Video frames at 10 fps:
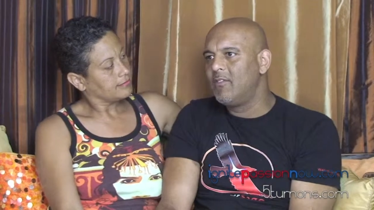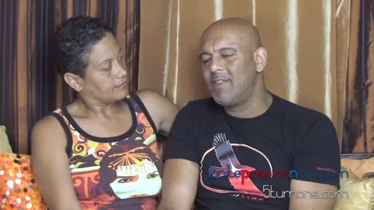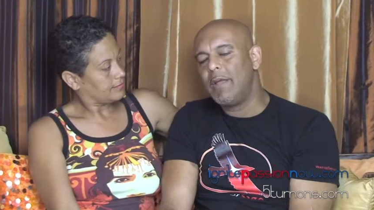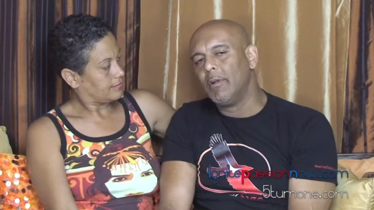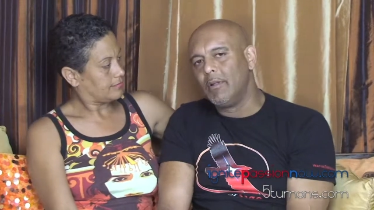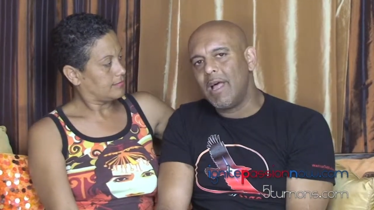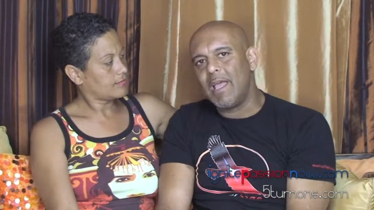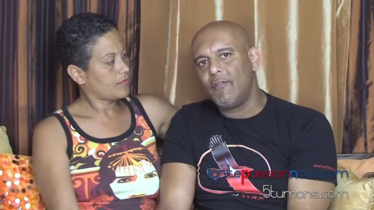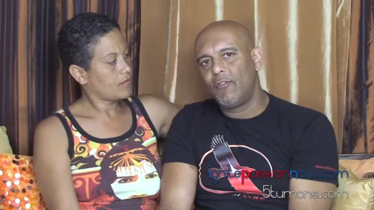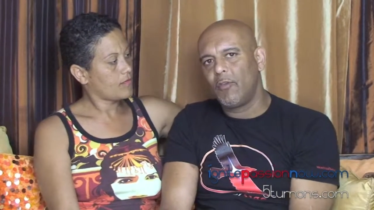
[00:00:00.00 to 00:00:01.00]
Speaker 1: stable
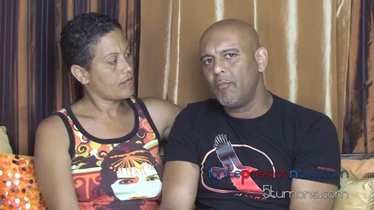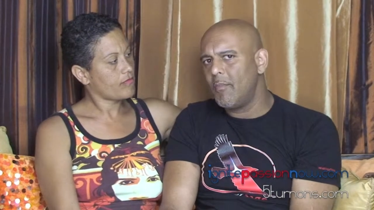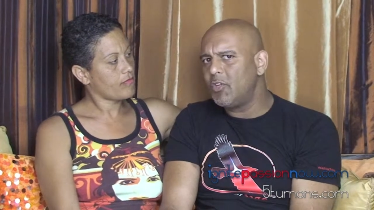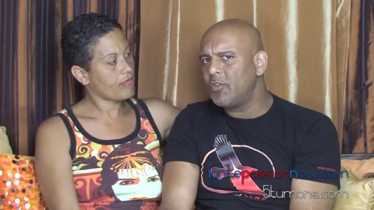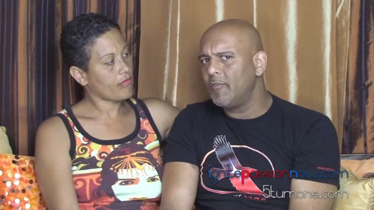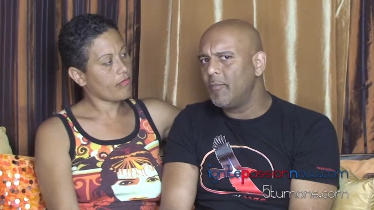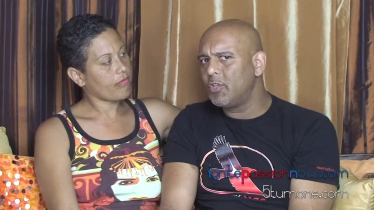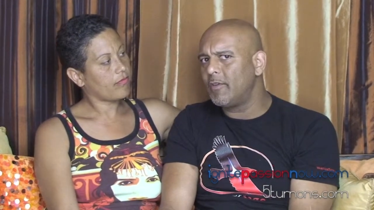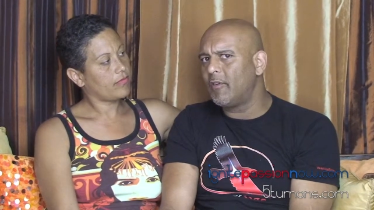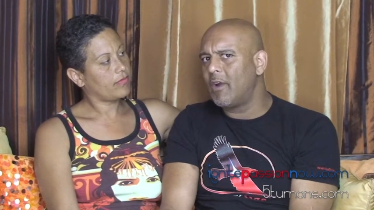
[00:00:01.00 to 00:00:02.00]
life. So much of
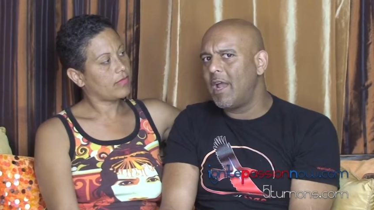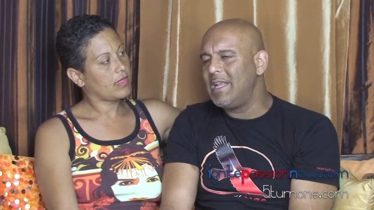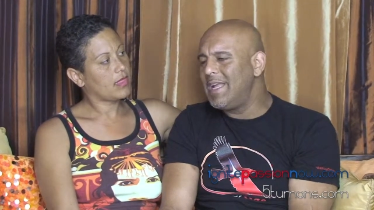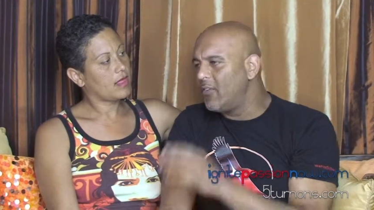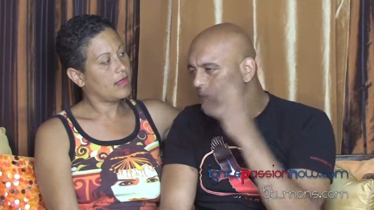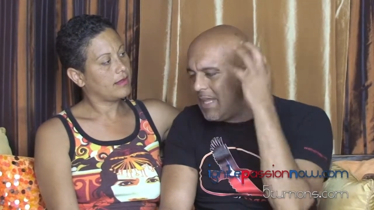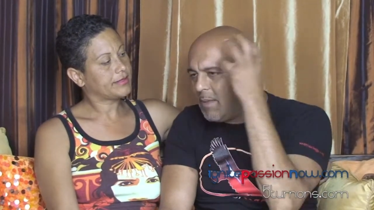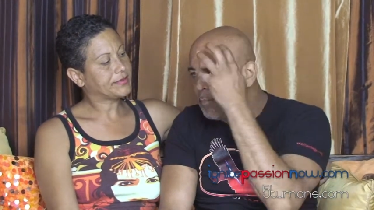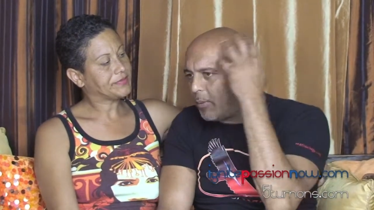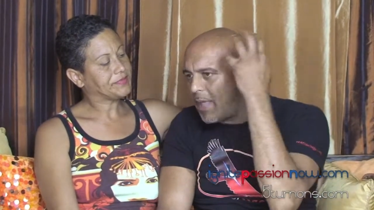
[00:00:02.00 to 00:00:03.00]
our ideals and
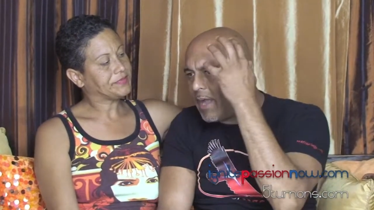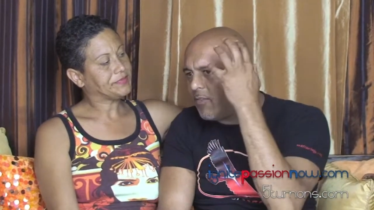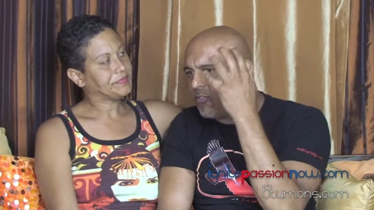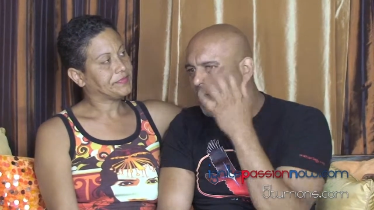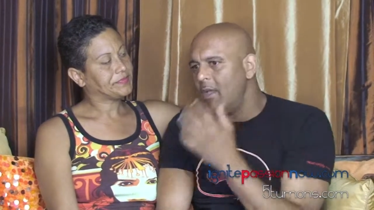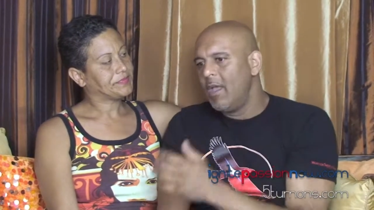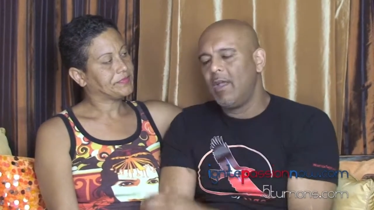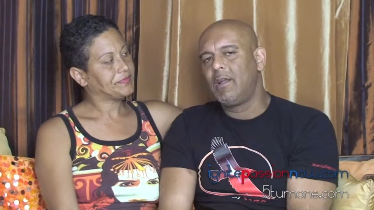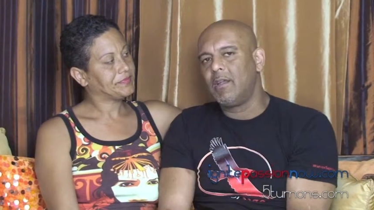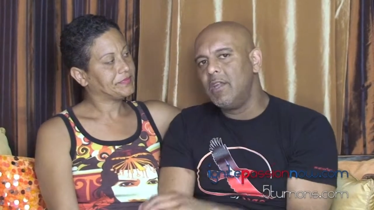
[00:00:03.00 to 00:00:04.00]
implants
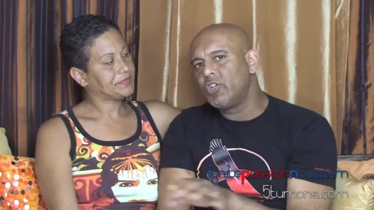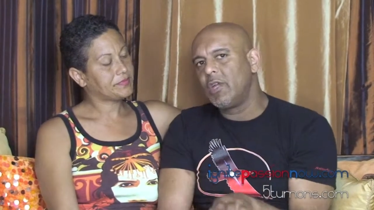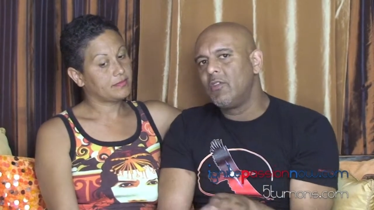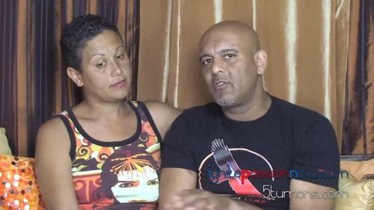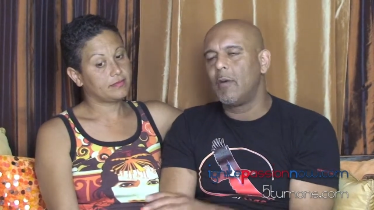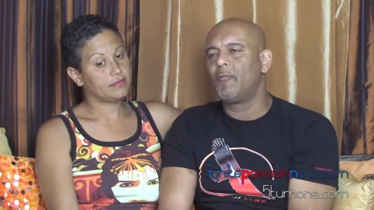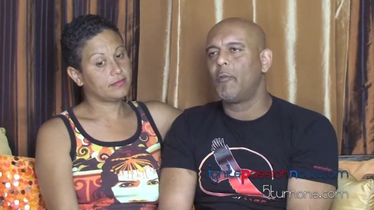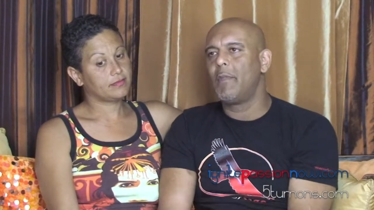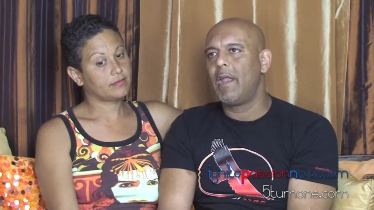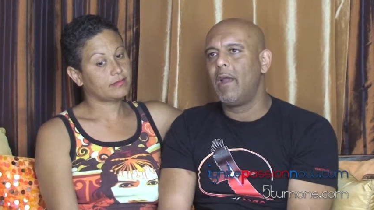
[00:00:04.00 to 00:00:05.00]
and conditionings come
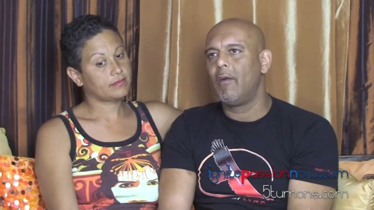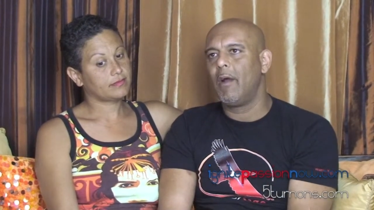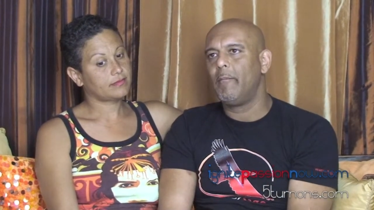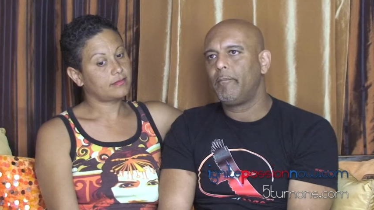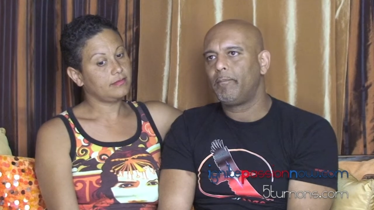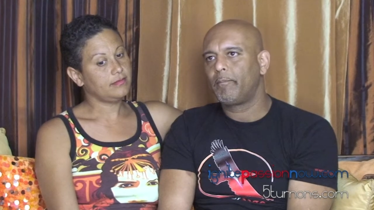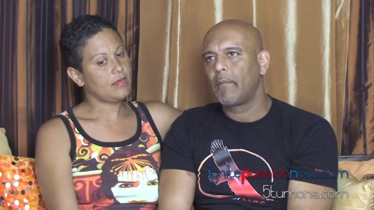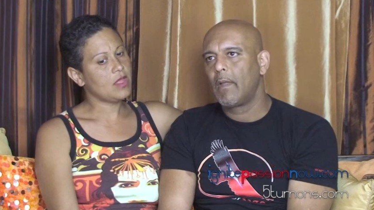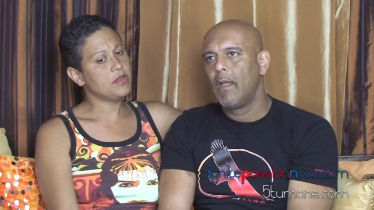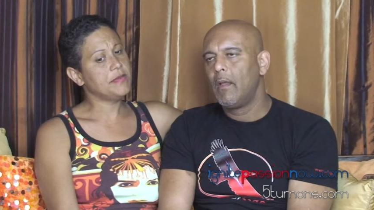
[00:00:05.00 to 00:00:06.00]
from that era.
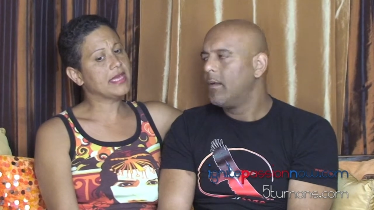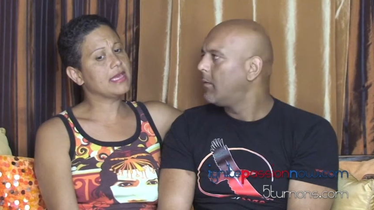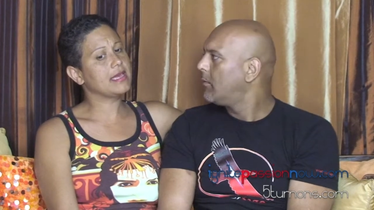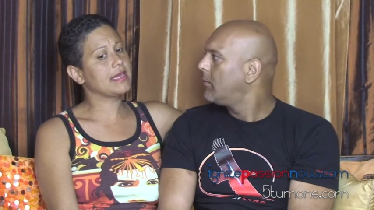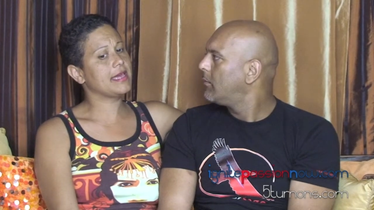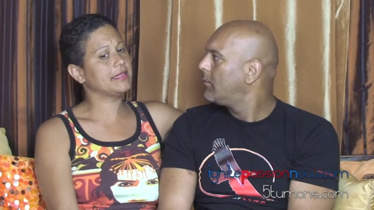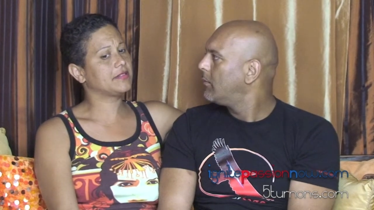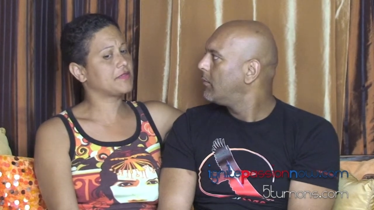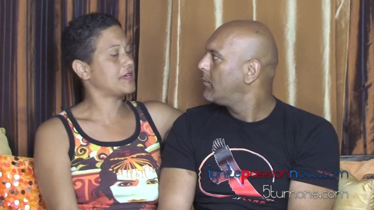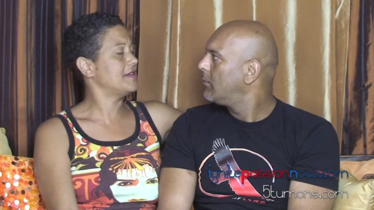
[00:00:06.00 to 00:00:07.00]
Speaker 2: Are you making a
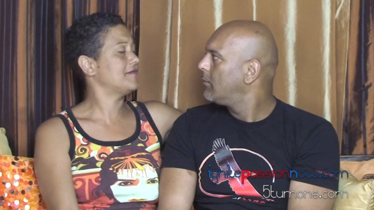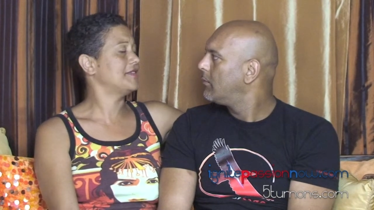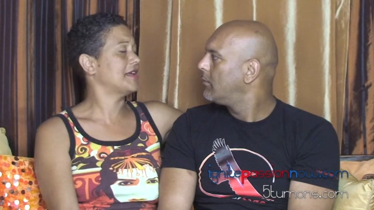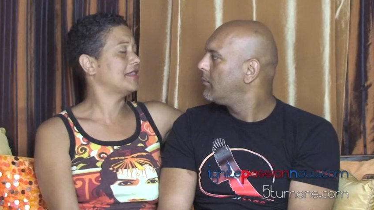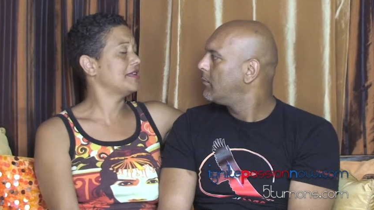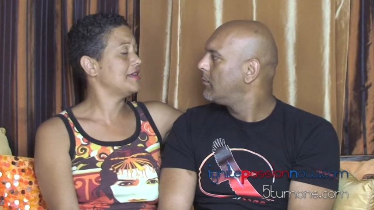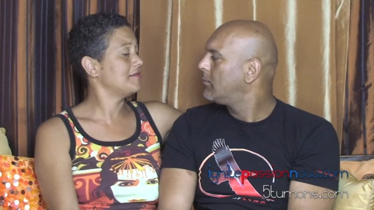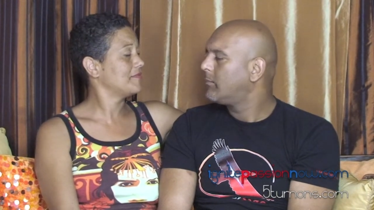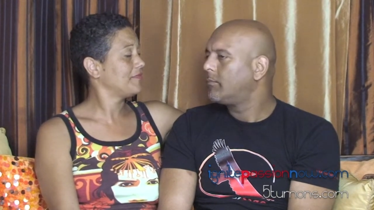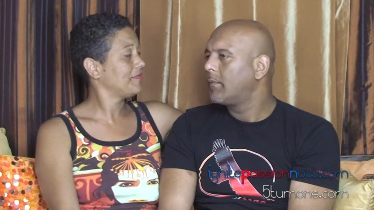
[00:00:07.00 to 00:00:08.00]
case for infidelity?
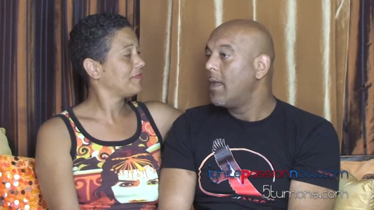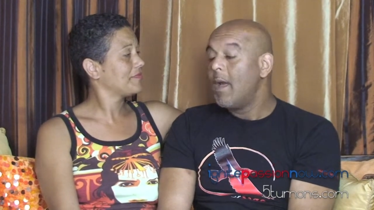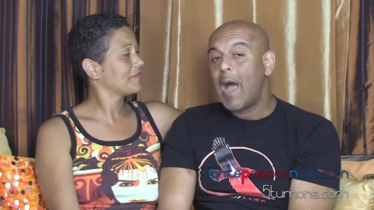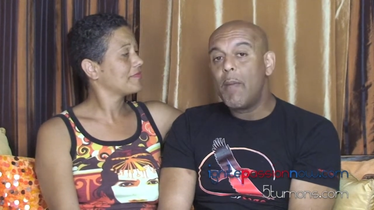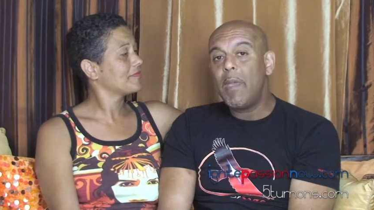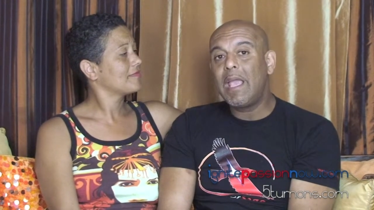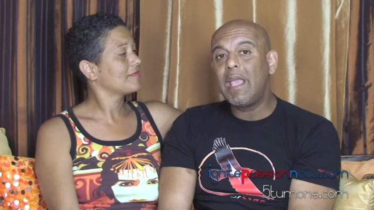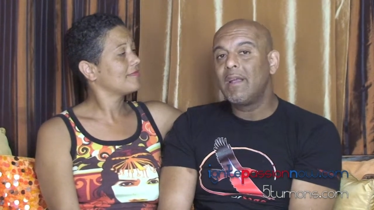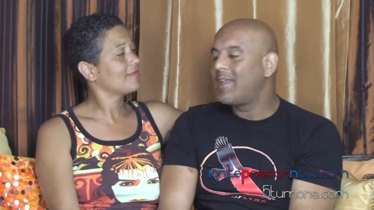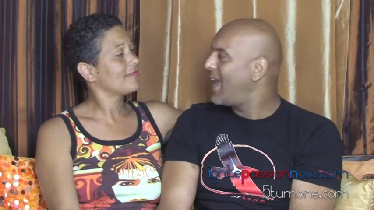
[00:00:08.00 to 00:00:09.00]
Speaker 1: I'm
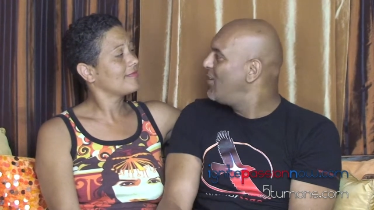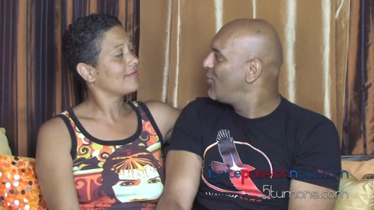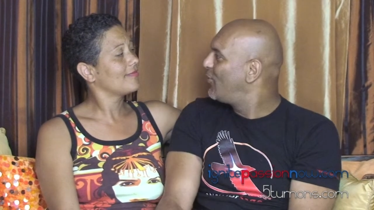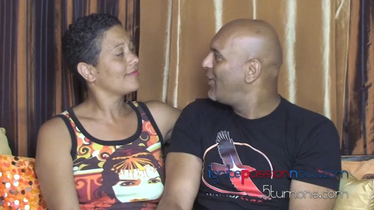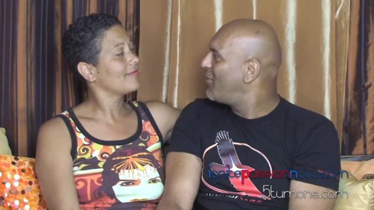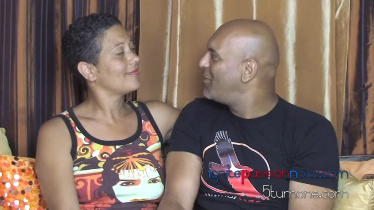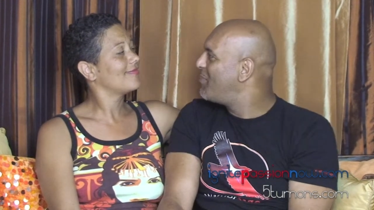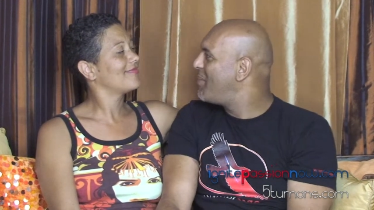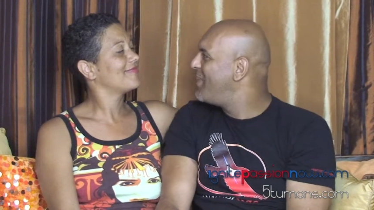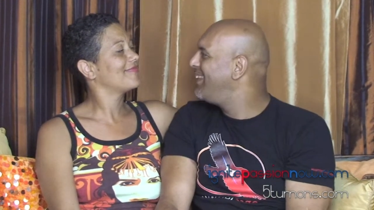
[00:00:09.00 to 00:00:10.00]
making a case for our
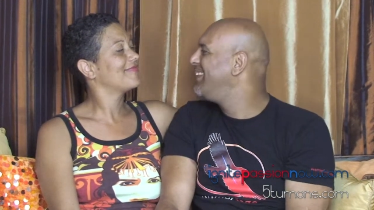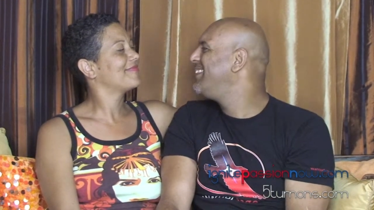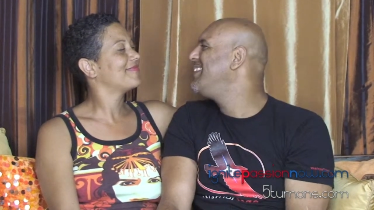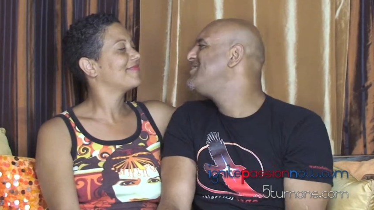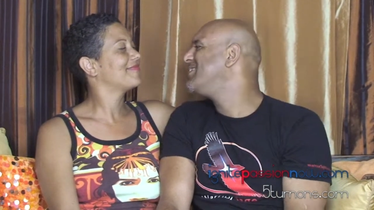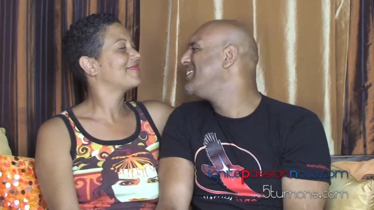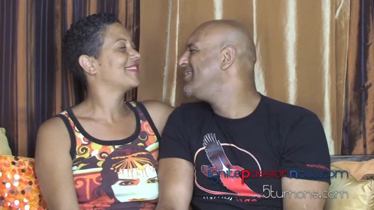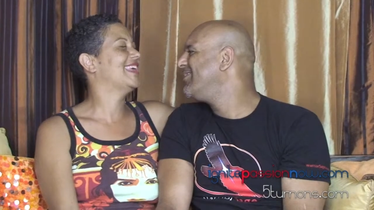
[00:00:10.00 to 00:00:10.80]
mammalian nature.